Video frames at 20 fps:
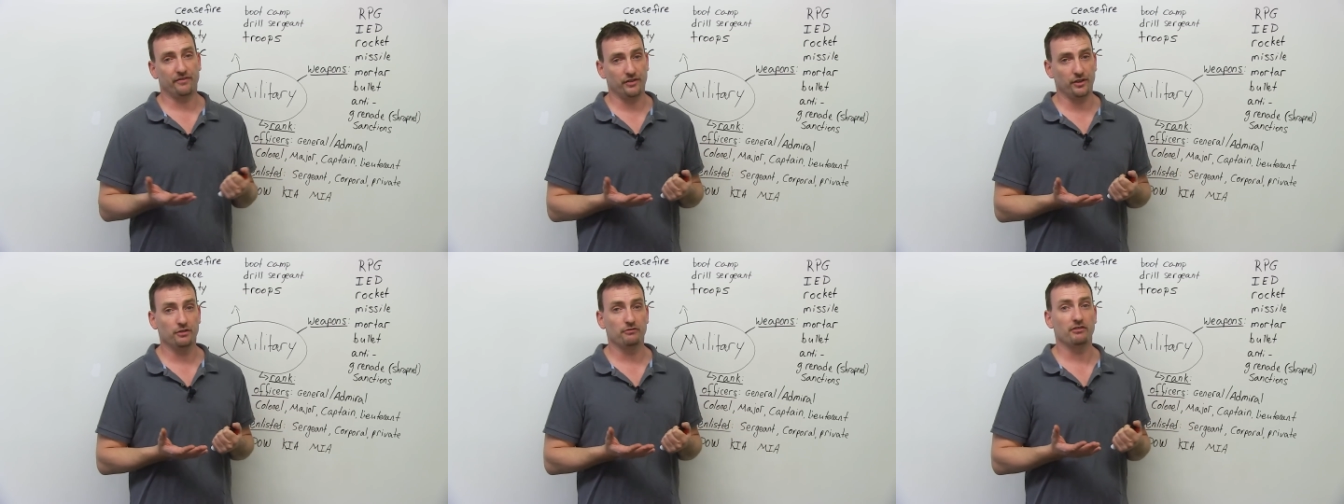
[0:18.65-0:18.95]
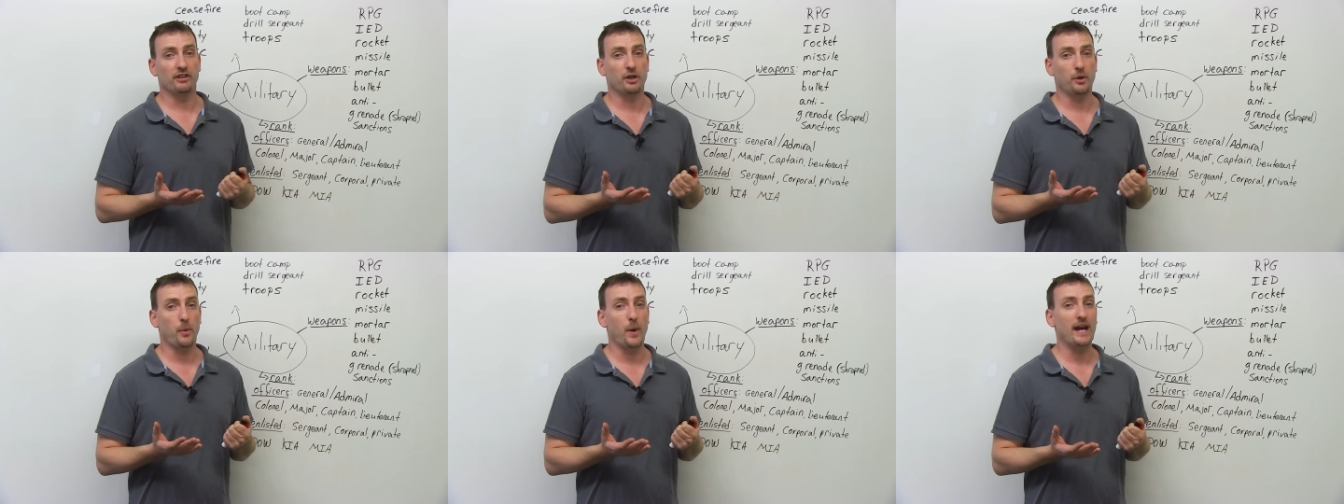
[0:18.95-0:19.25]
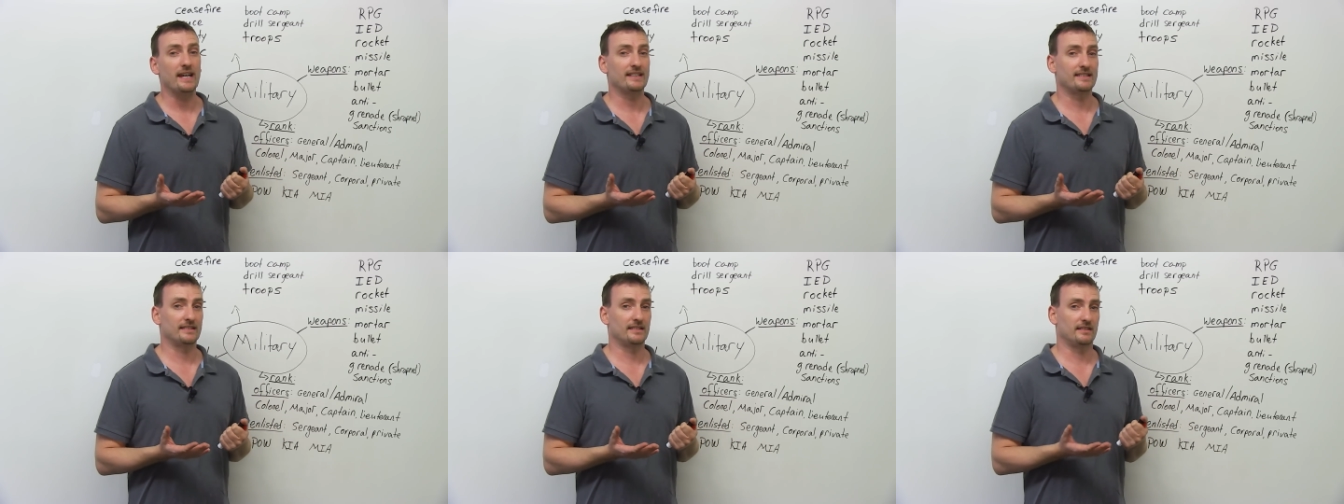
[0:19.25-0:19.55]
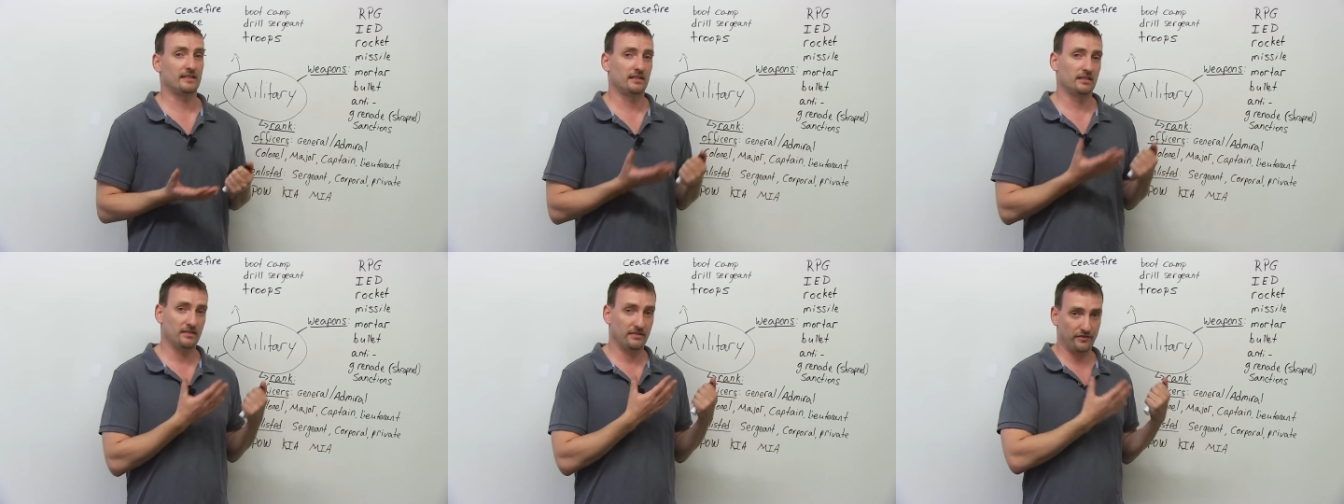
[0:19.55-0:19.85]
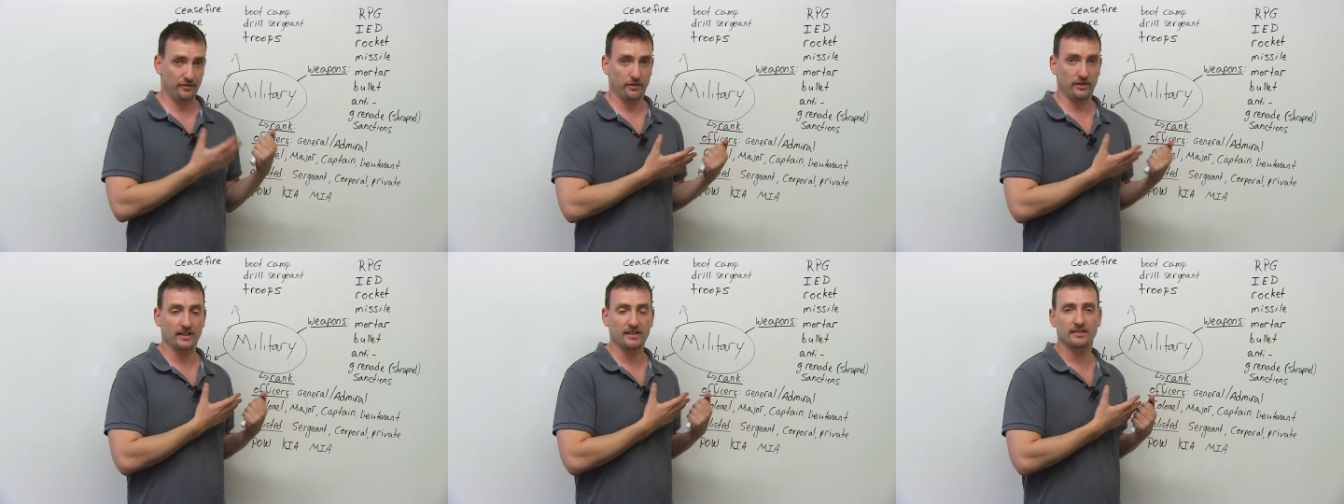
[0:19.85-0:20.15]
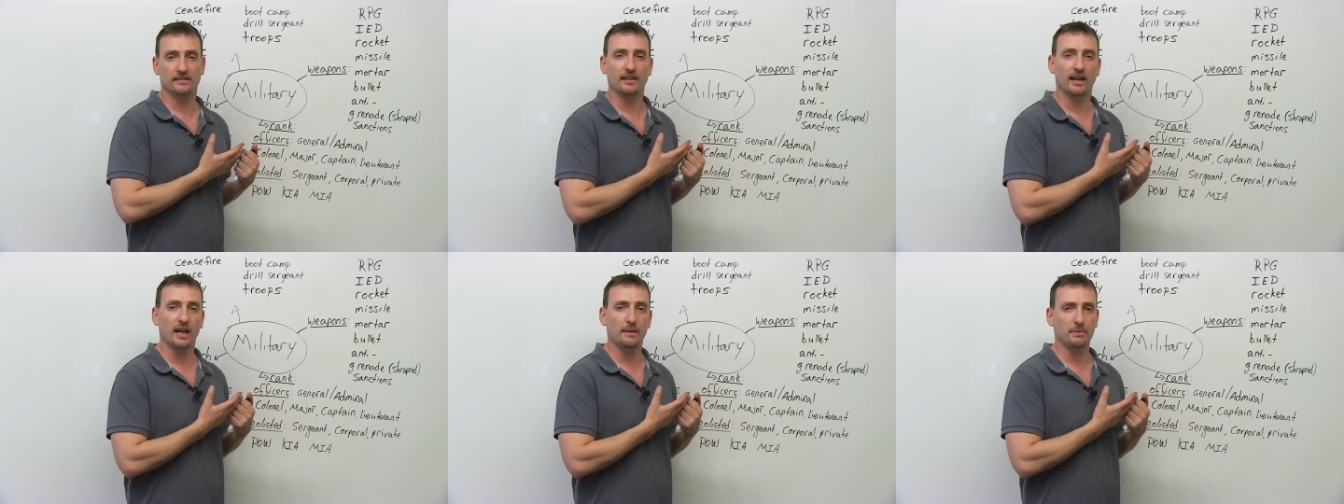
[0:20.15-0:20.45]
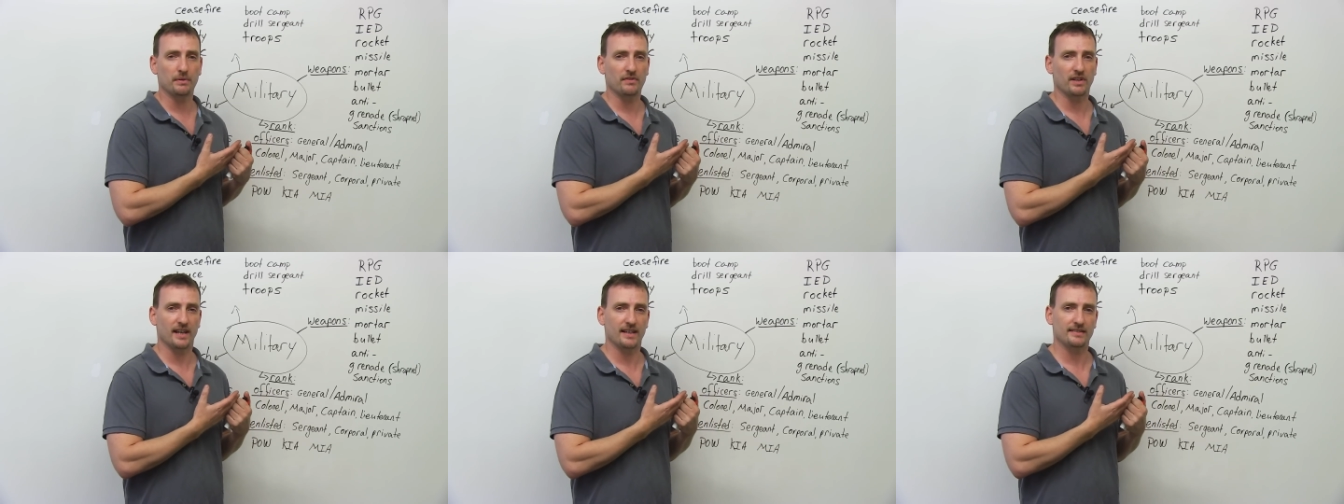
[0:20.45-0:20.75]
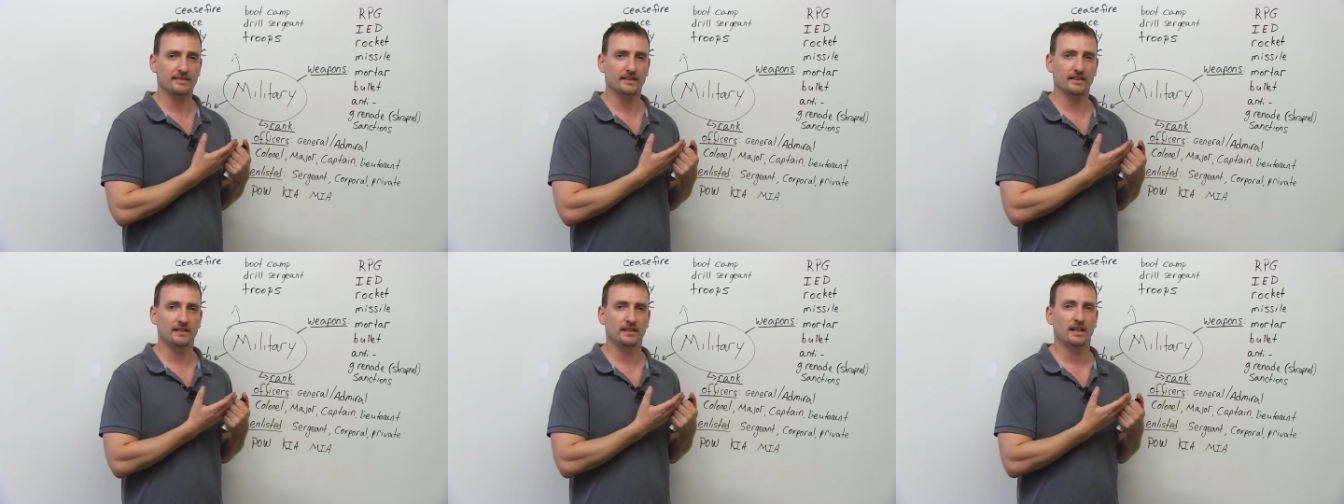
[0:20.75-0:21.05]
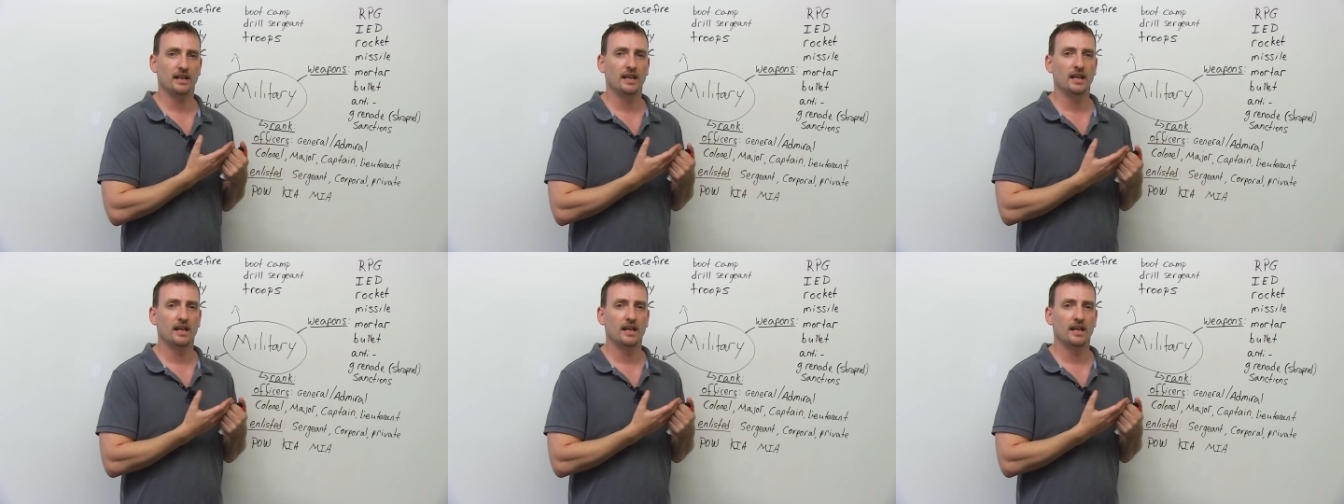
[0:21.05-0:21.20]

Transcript: few requests for this type of lesson,